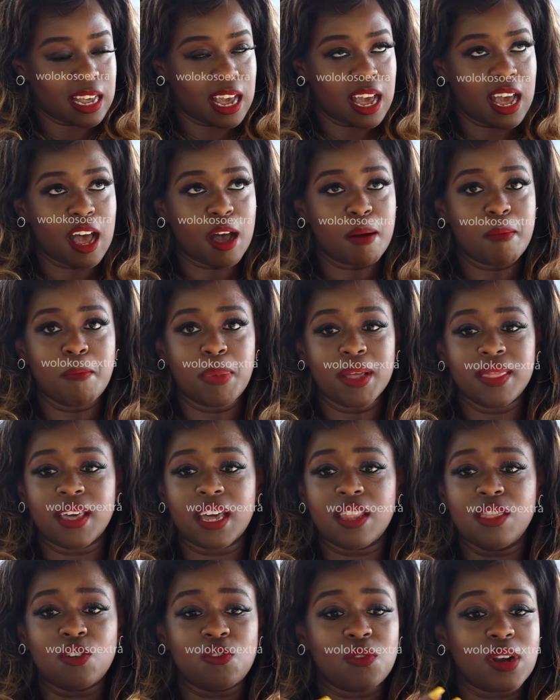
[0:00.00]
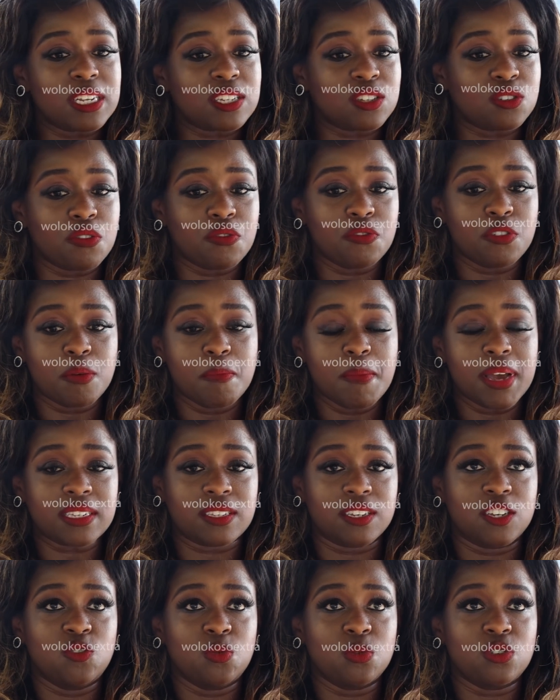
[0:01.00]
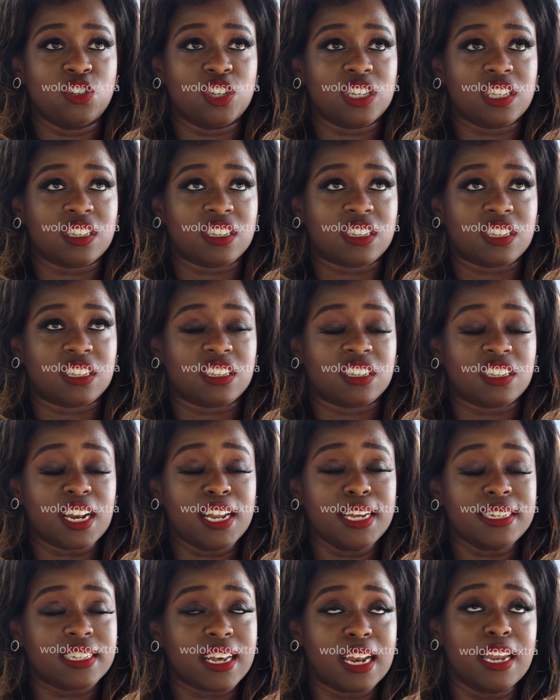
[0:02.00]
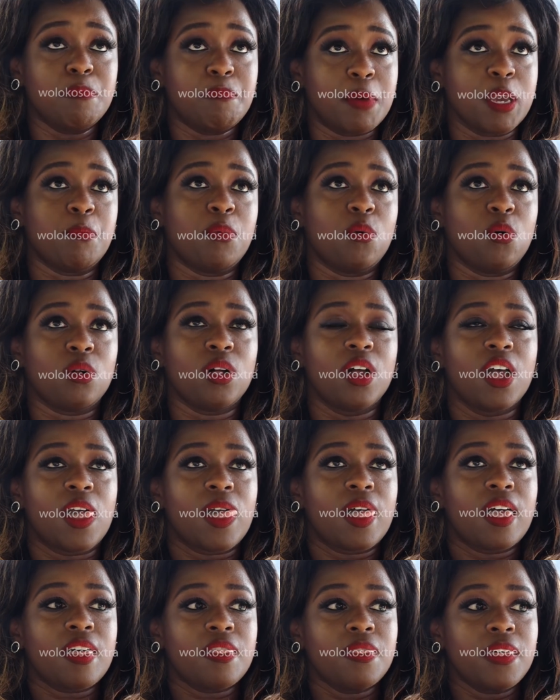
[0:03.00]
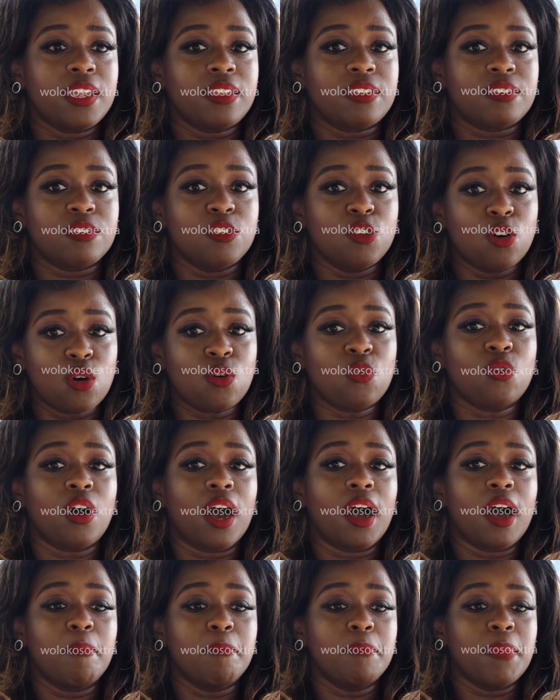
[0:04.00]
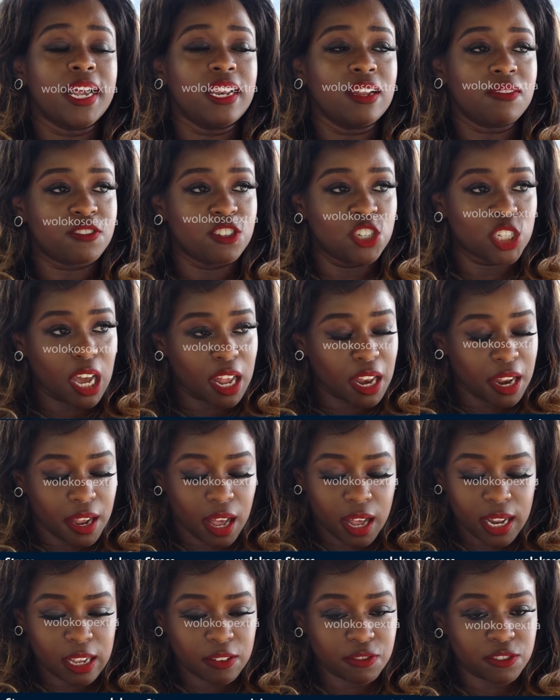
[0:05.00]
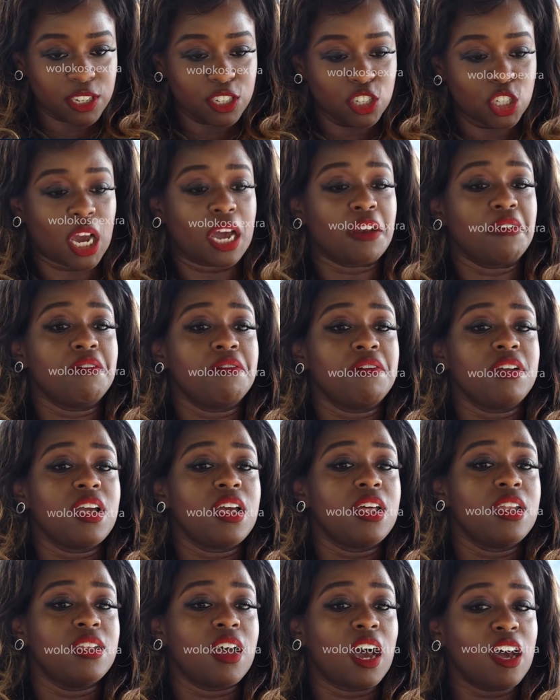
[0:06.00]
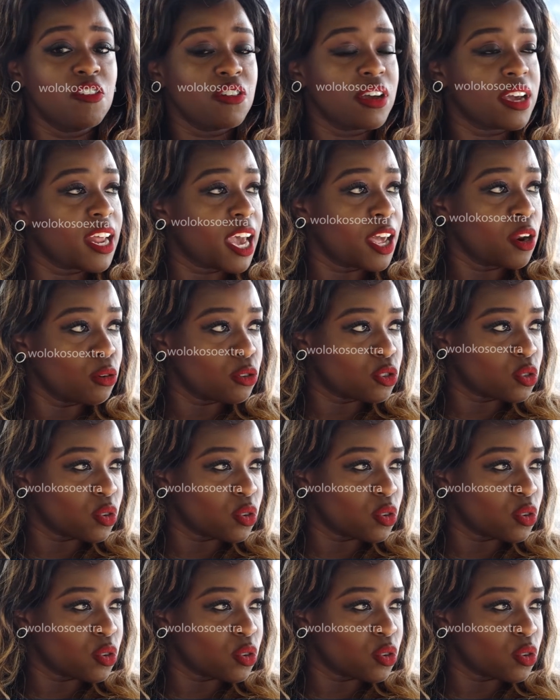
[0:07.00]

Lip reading: But then the rest of the message was just telling people that no, I left in January, and Andre and I are not